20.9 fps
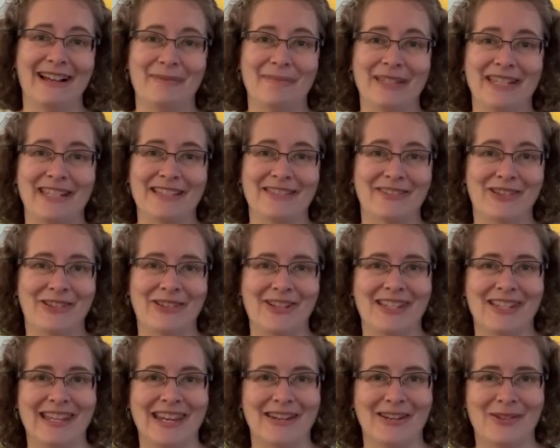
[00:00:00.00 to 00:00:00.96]
because of
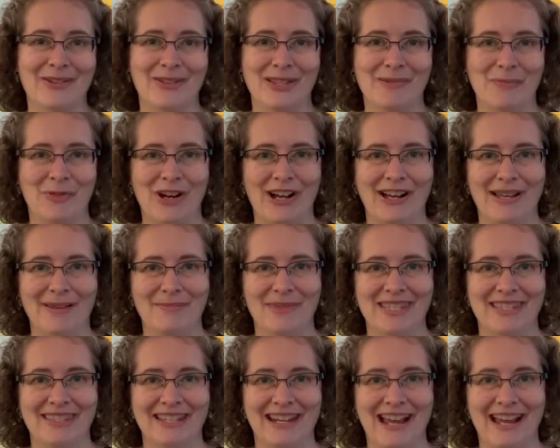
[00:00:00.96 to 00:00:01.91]
course they know some
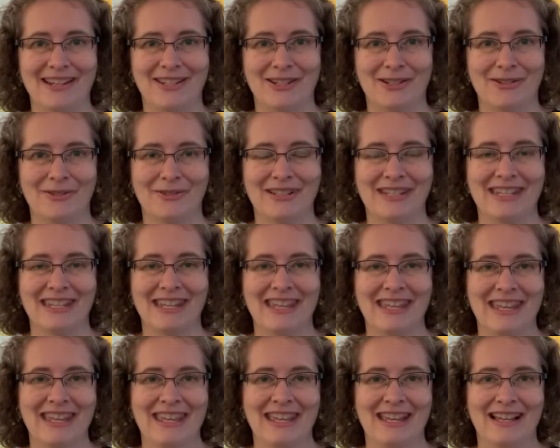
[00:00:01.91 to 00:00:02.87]
rhymes that I don't.
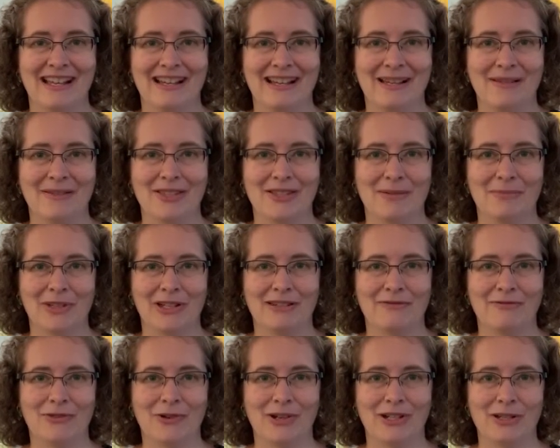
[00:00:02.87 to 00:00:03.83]
So I'm
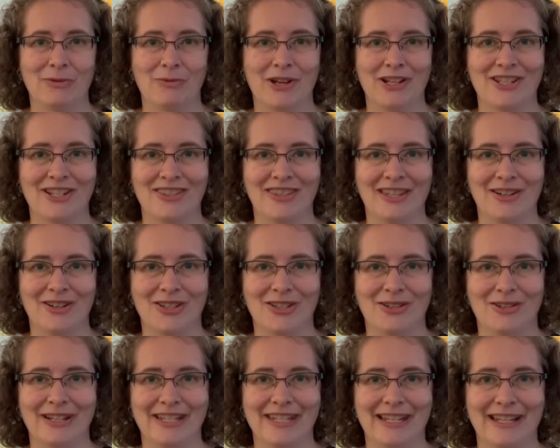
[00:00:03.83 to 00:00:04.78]
looking forward to watching their
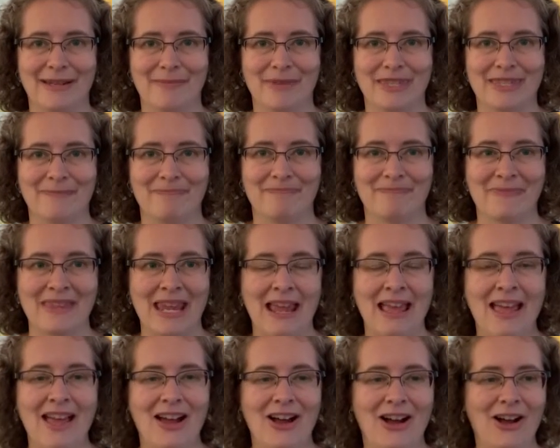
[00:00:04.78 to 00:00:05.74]
story times.
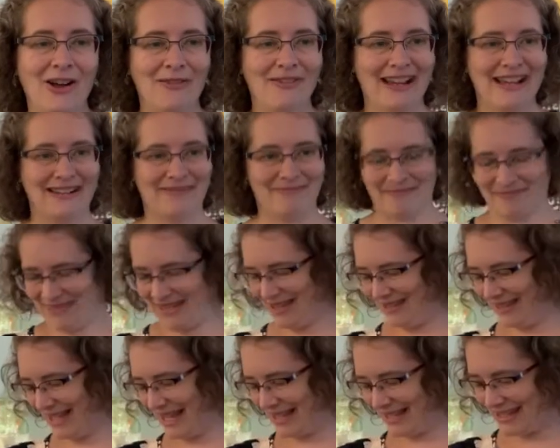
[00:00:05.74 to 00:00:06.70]
All right,
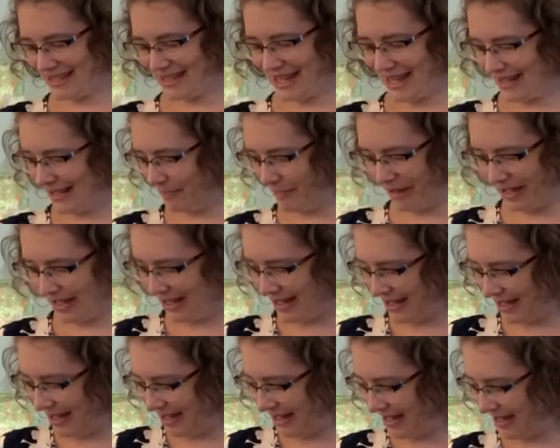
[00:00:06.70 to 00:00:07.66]
so let's say
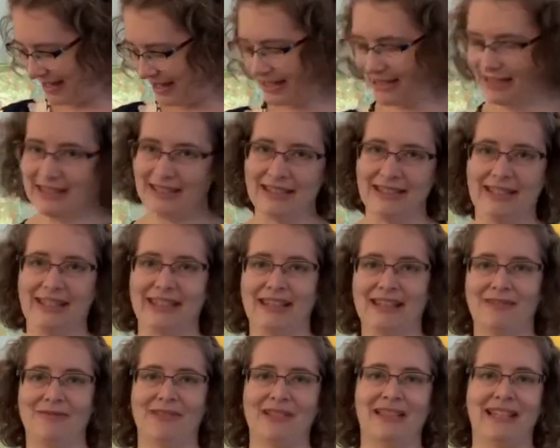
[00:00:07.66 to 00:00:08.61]
goodbye,
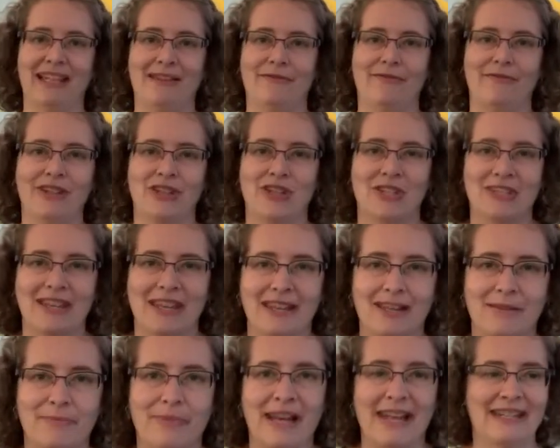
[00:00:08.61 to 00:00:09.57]
and we'll let Fish say
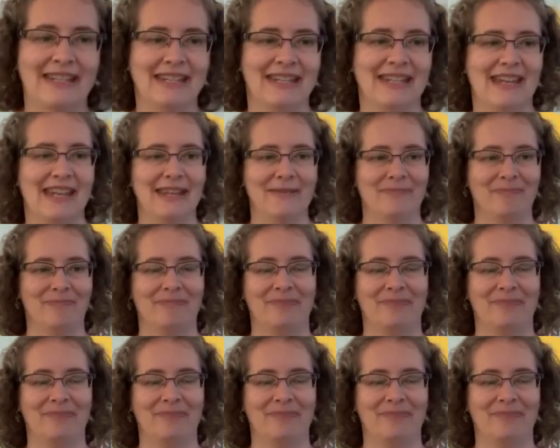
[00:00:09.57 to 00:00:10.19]
goodbye today.